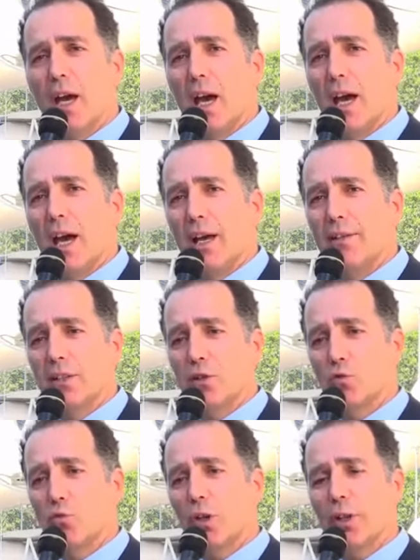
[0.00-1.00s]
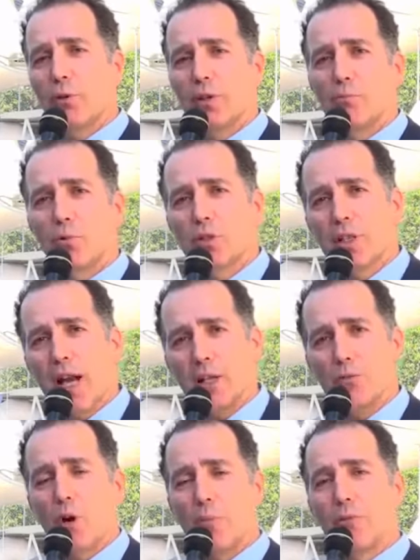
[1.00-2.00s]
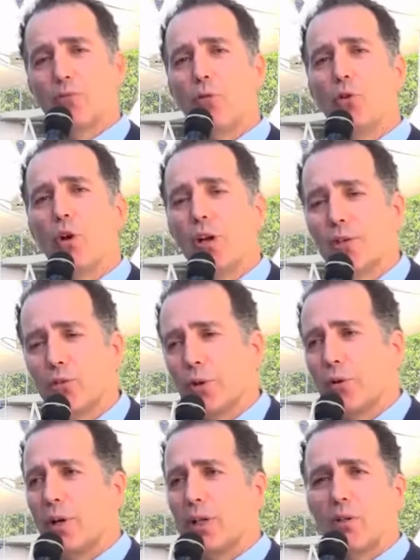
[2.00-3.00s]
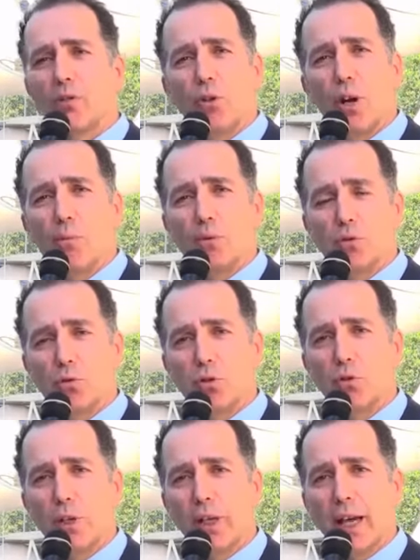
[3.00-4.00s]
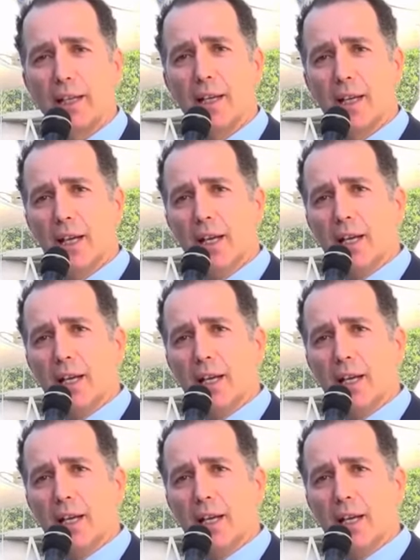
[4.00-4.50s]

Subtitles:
and this is really where the book starts, right before 93, where Dr. Alpin was looking at